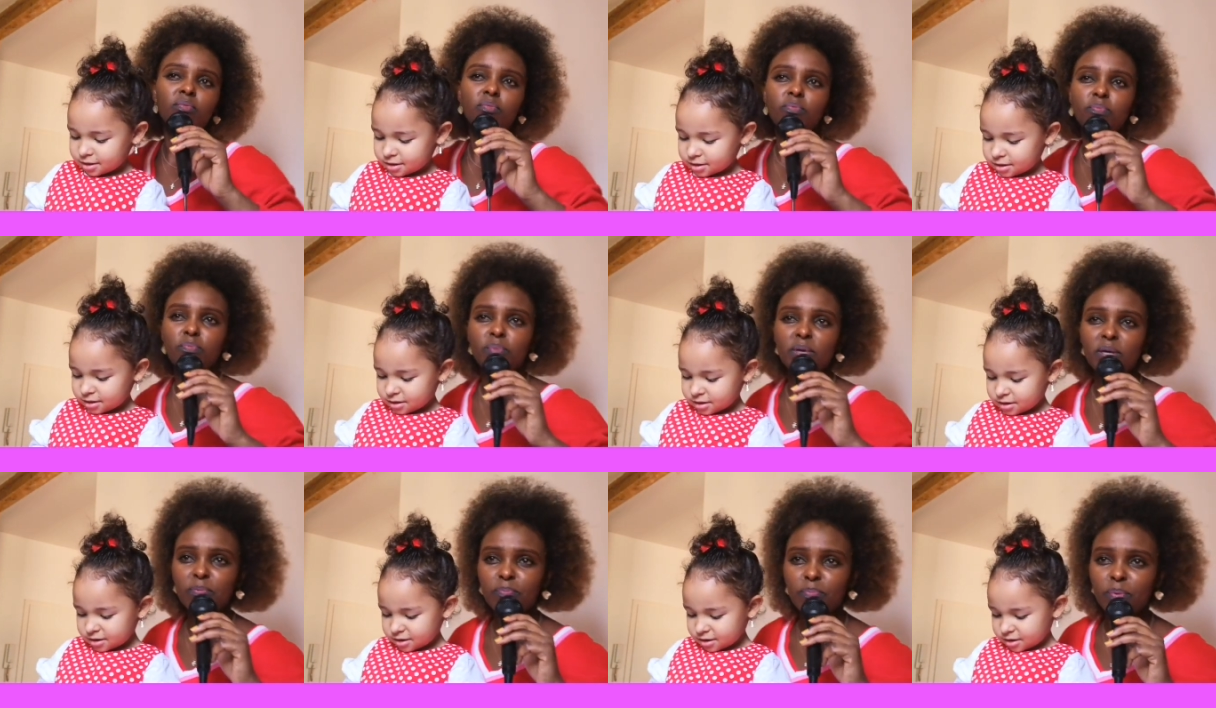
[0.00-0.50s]

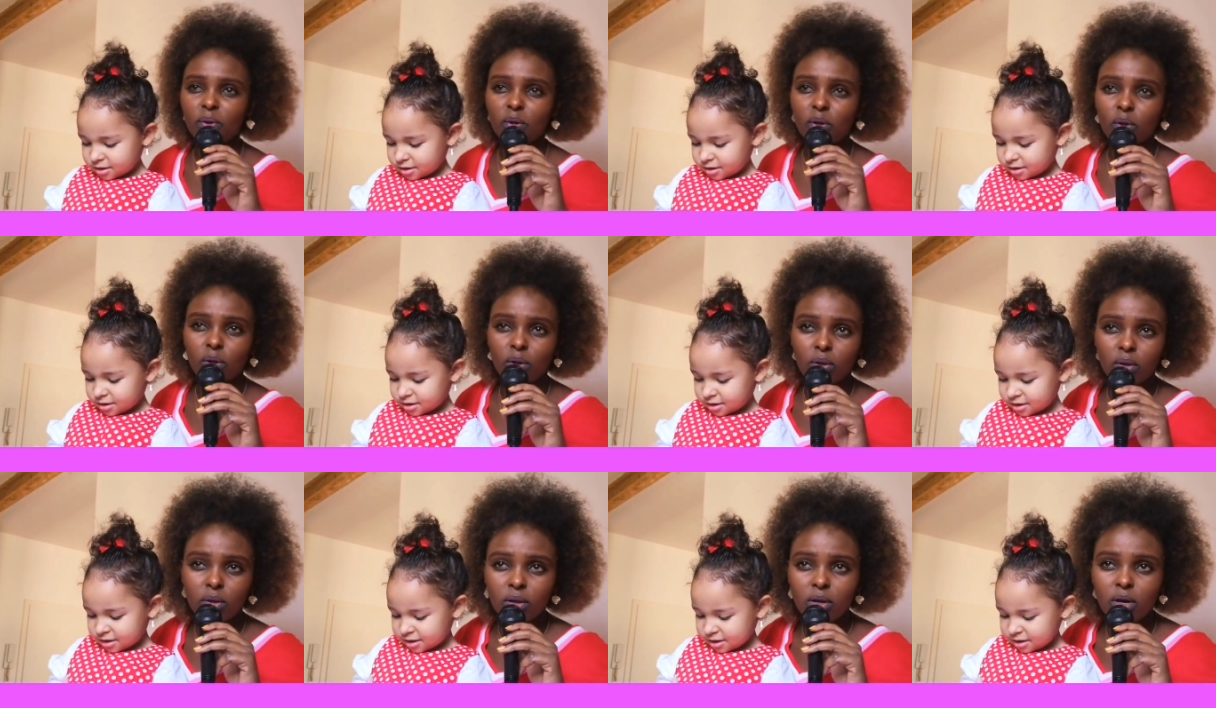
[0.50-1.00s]

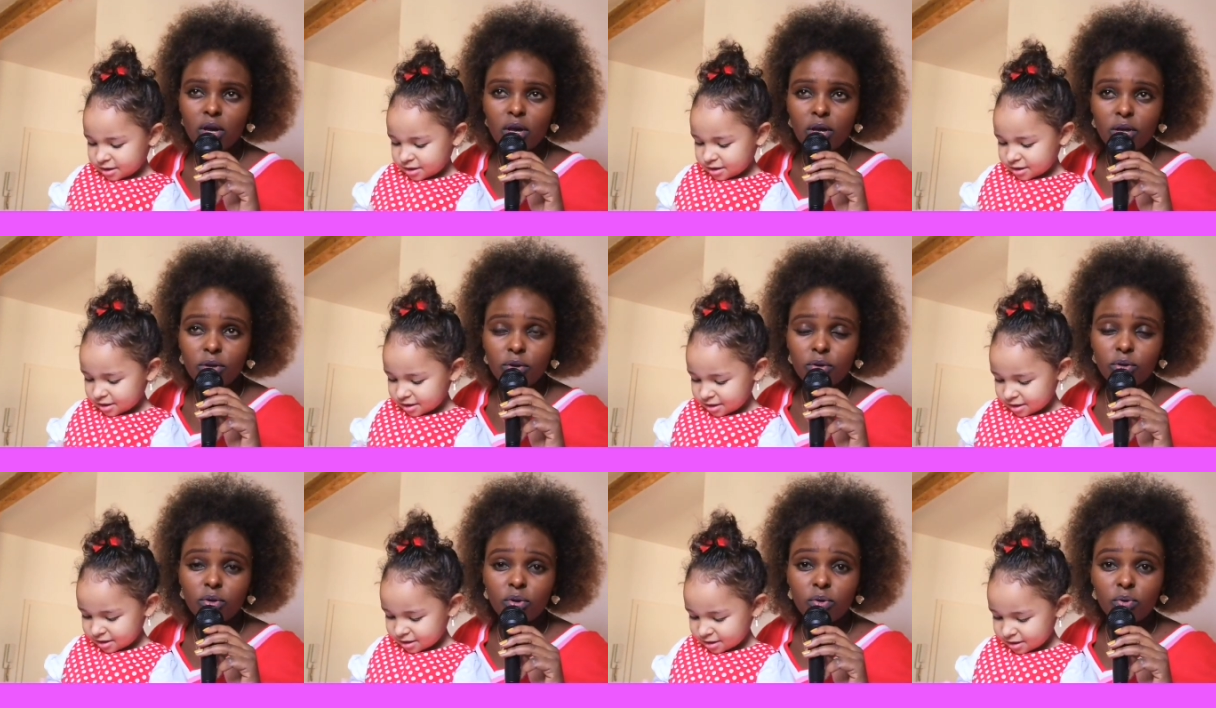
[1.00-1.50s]
Speaker 1: people
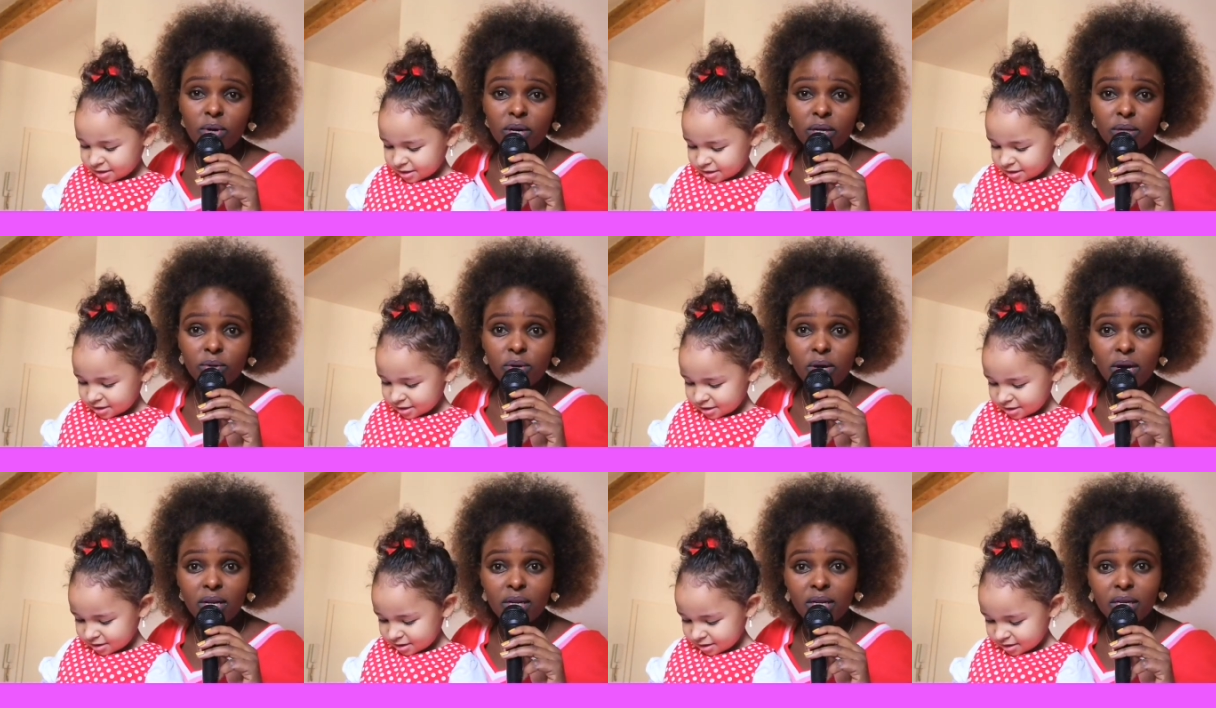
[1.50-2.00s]
you know, when
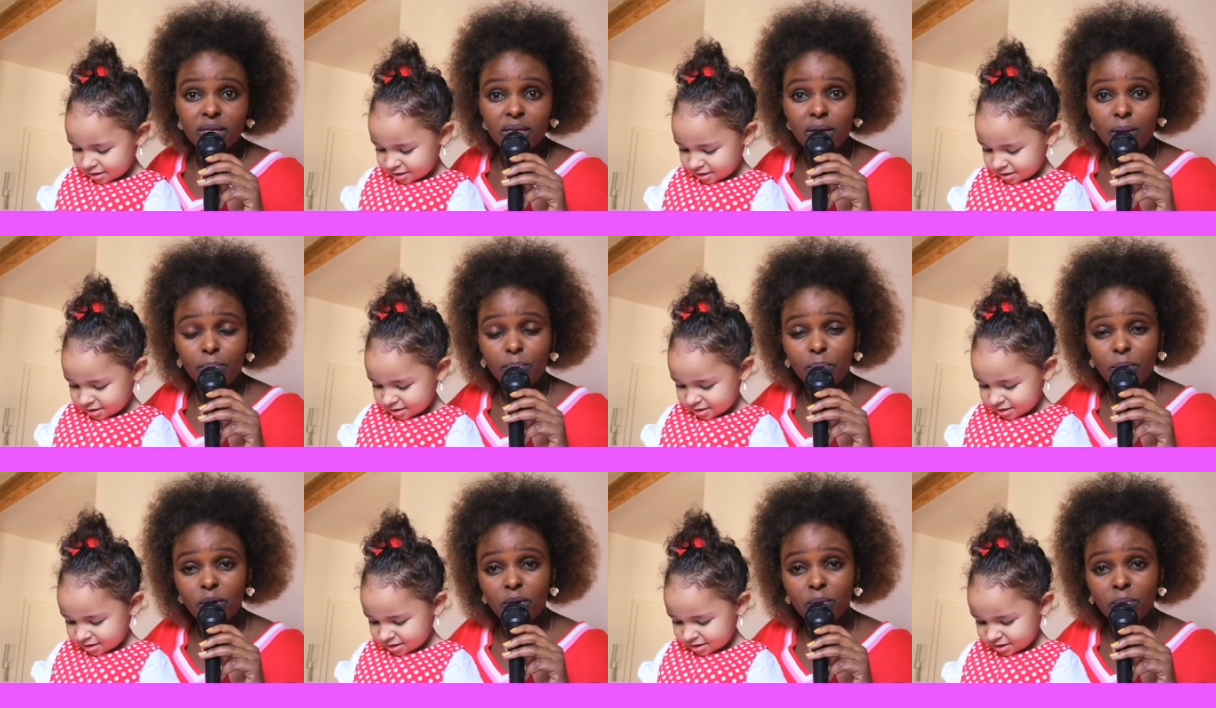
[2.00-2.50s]
you are in a
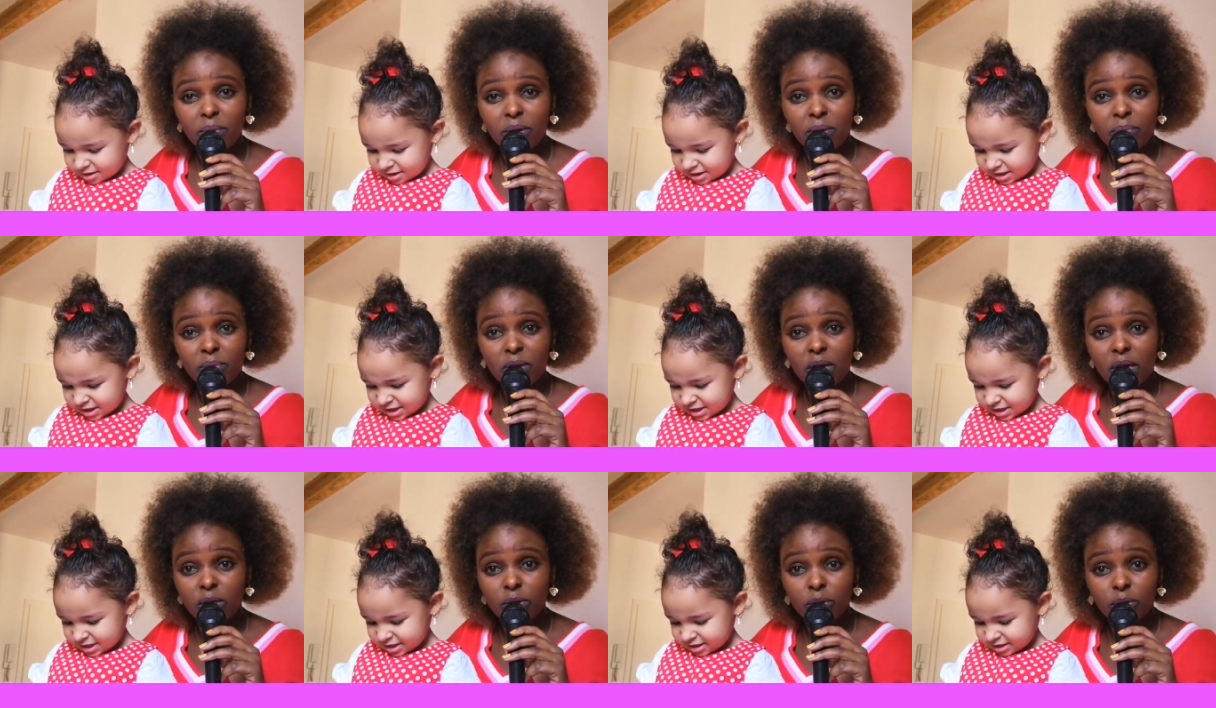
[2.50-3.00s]
problem,
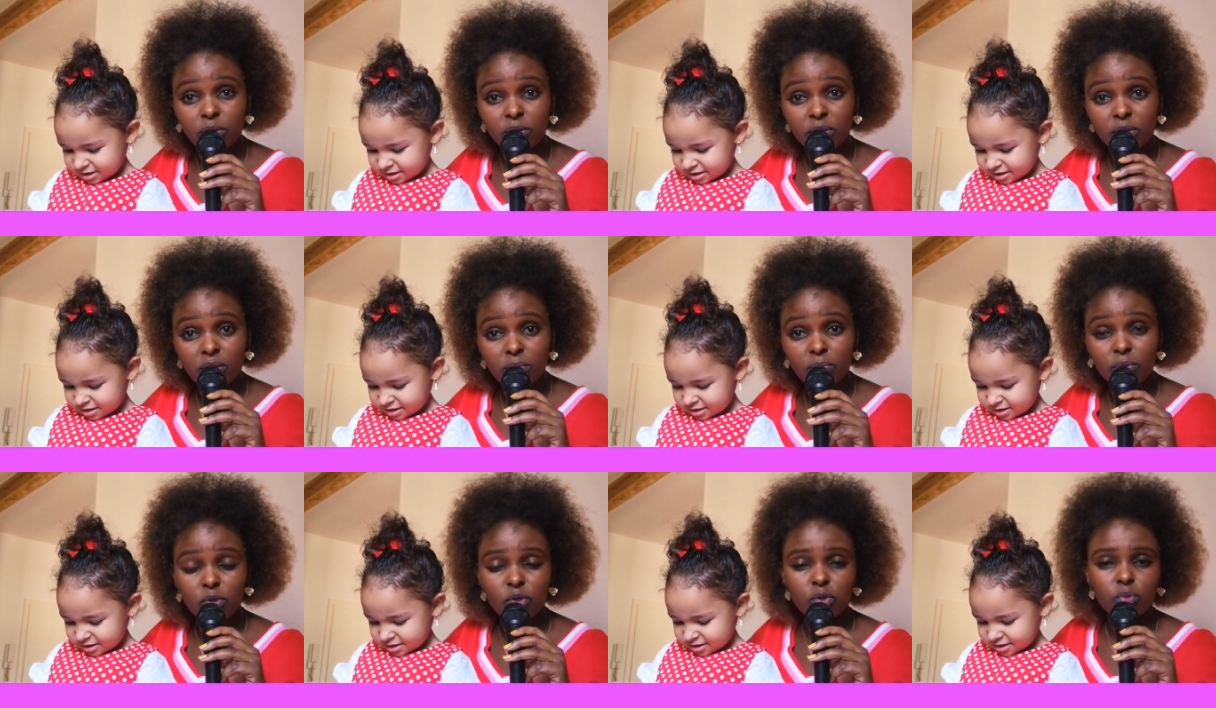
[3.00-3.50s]
you are not
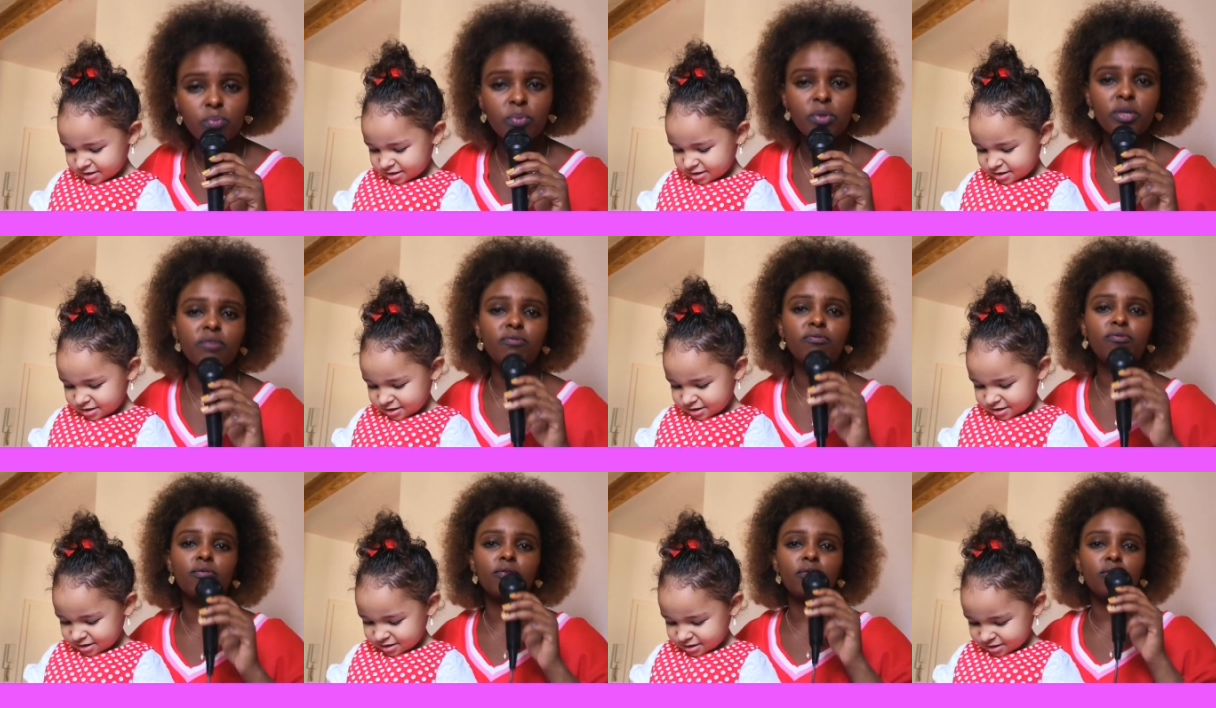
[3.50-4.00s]
able to pray
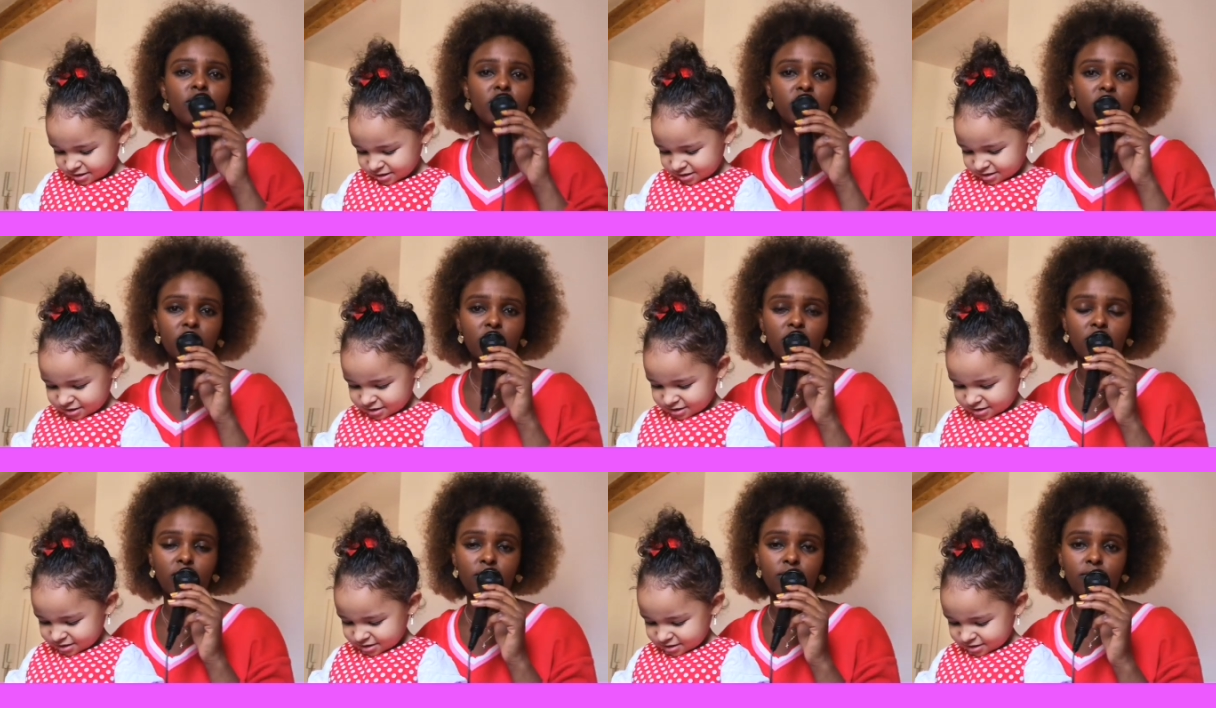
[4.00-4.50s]
for
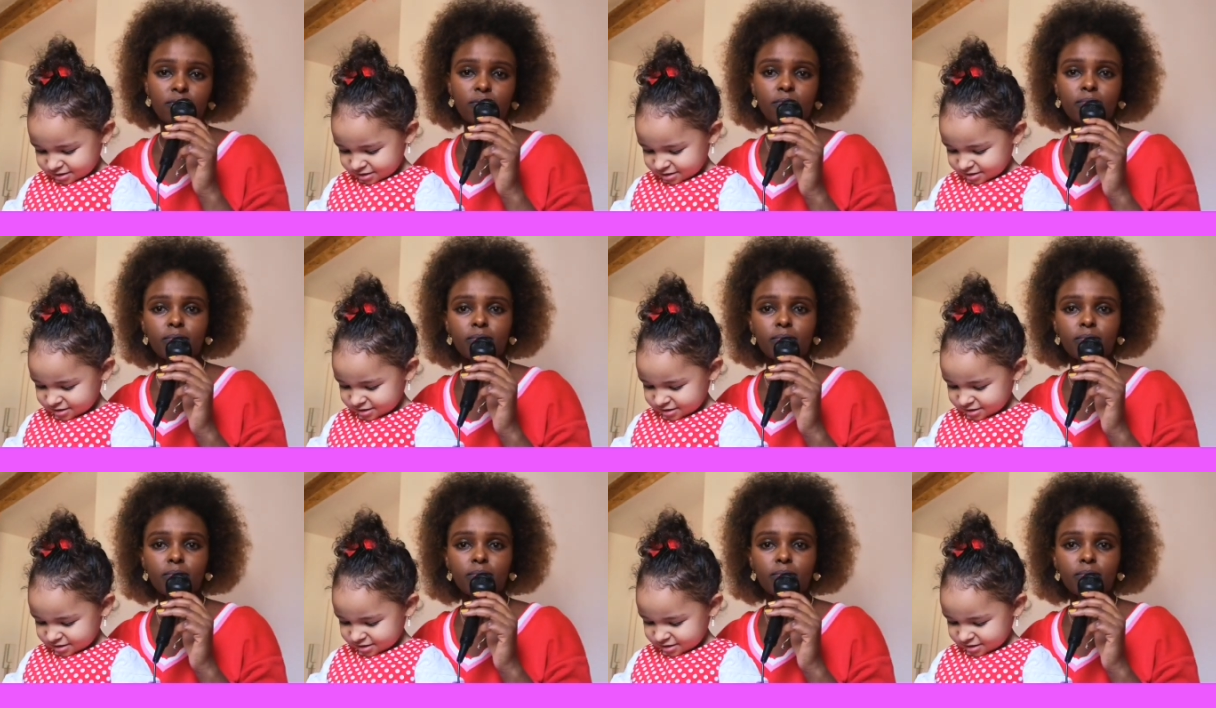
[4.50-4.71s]
yourself.